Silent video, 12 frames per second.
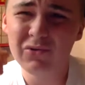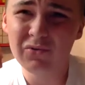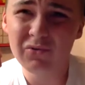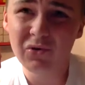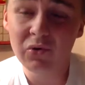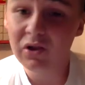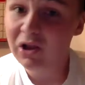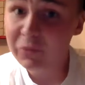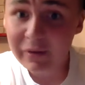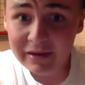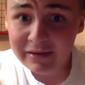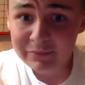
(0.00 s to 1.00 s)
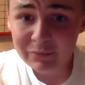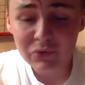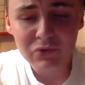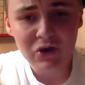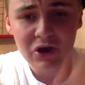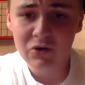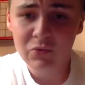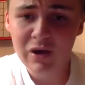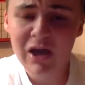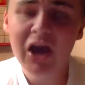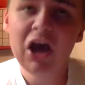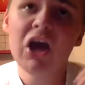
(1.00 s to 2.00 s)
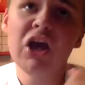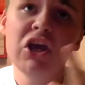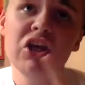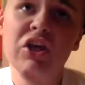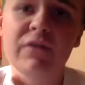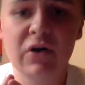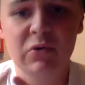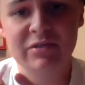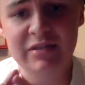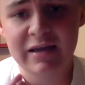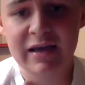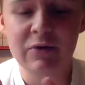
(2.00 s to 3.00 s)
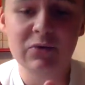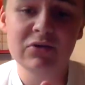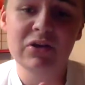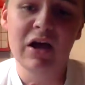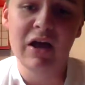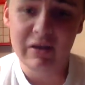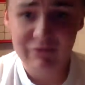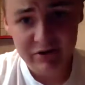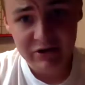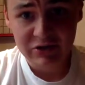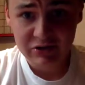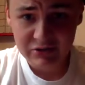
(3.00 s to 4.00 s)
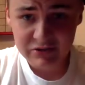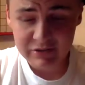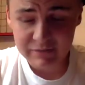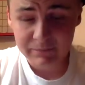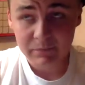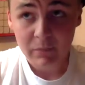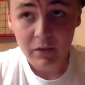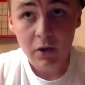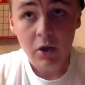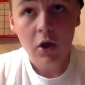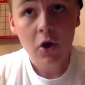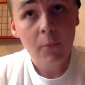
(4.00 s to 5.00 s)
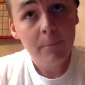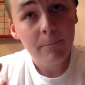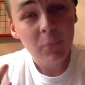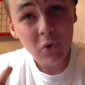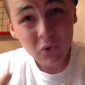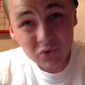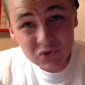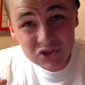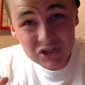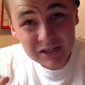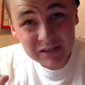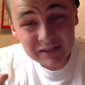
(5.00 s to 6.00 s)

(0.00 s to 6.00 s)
or Chloe, but no, you voted out Harriet. But